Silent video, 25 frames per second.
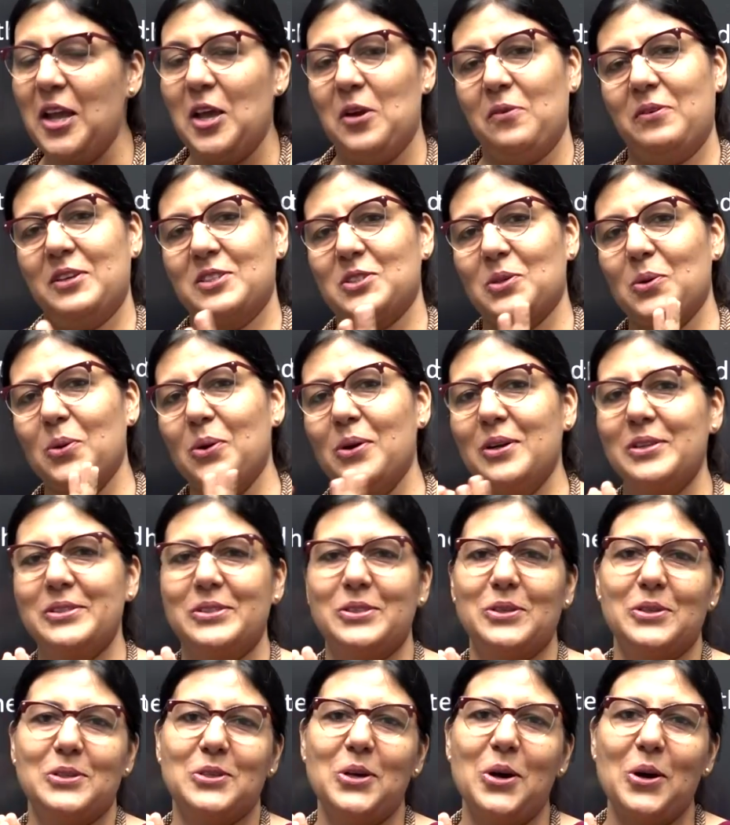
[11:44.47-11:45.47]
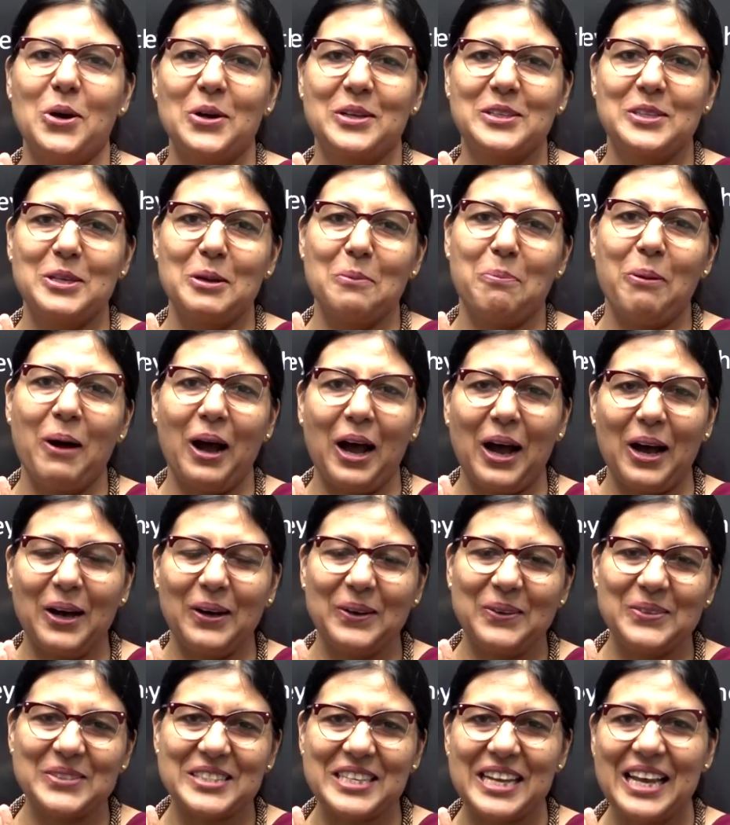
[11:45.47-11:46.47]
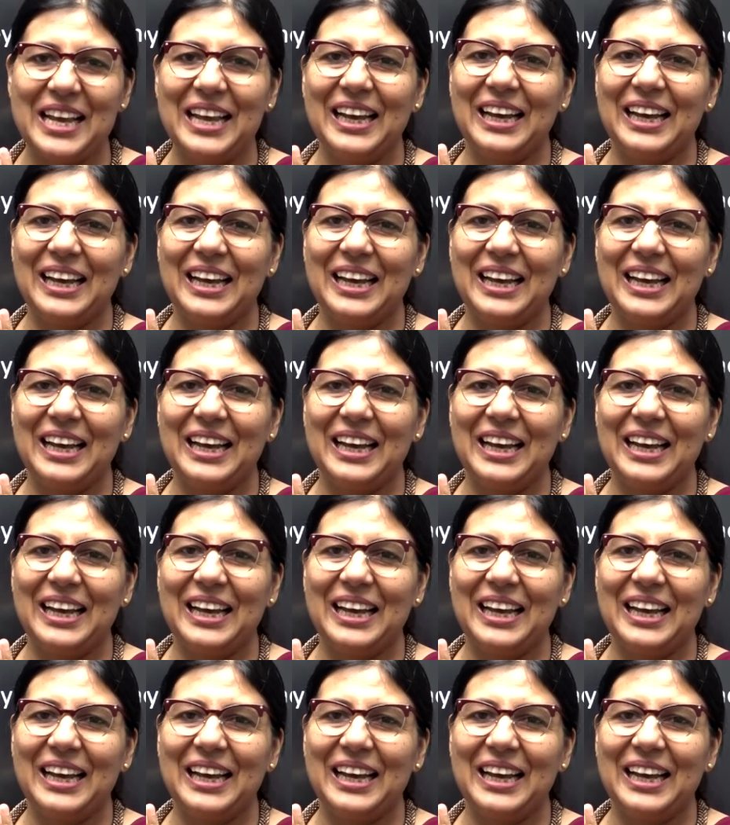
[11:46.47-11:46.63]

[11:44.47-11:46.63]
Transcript: which also talks about,